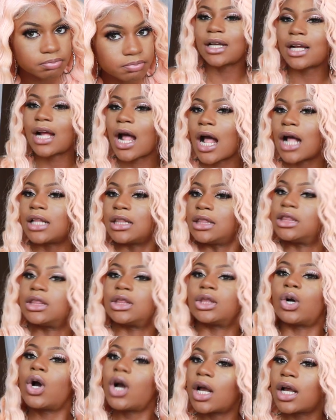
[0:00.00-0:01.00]
I
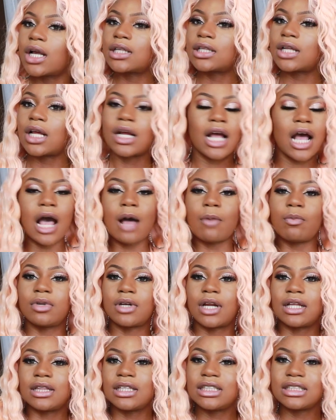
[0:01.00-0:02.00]
thought the cop
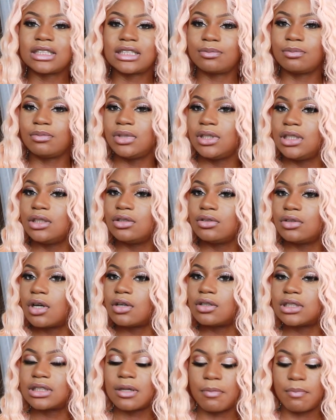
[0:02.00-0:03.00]
would at least be, you
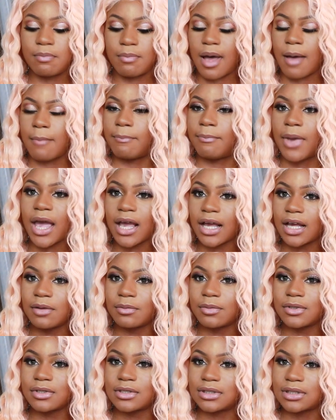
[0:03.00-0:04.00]
know, my
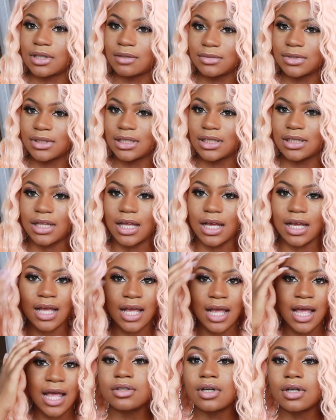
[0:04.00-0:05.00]
backup or something.
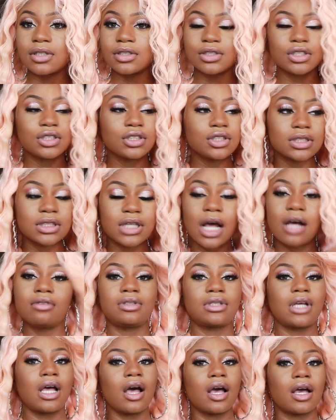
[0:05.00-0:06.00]
Like, she just
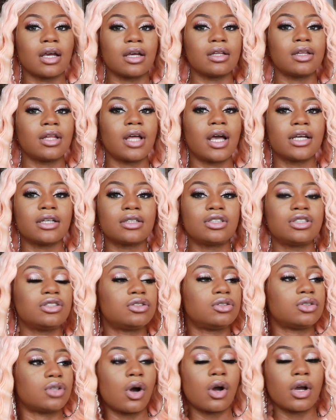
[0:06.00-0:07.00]
outside, like, she
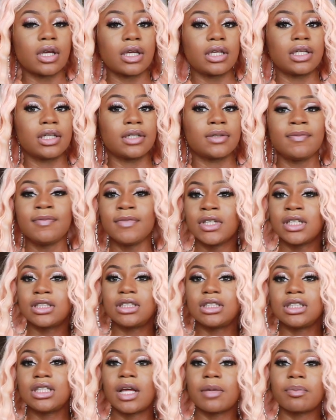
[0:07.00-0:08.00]
talking,
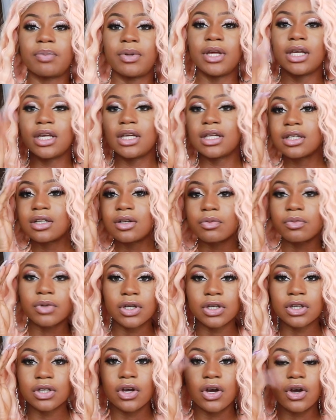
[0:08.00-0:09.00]
she like peeking in the
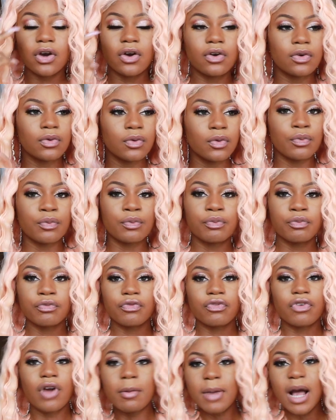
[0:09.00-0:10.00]
window
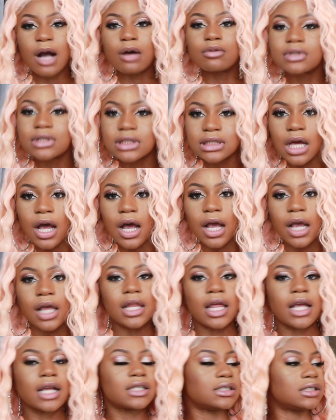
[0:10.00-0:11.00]
from
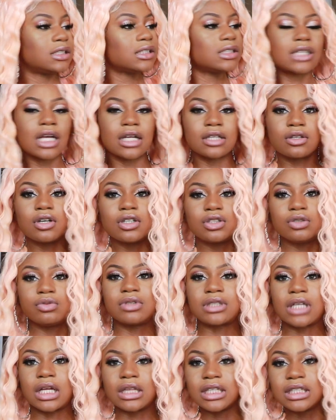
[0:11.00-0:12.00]
outside. Like, sis, I thought you
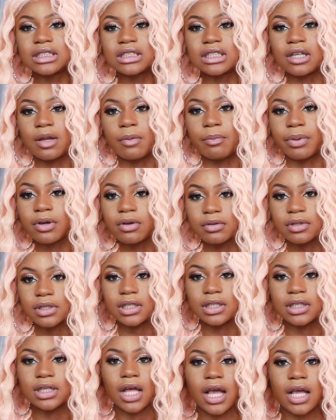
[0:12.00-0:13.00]
was at least in the
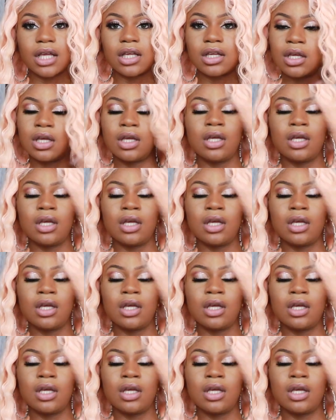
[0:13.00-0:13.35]
building. Like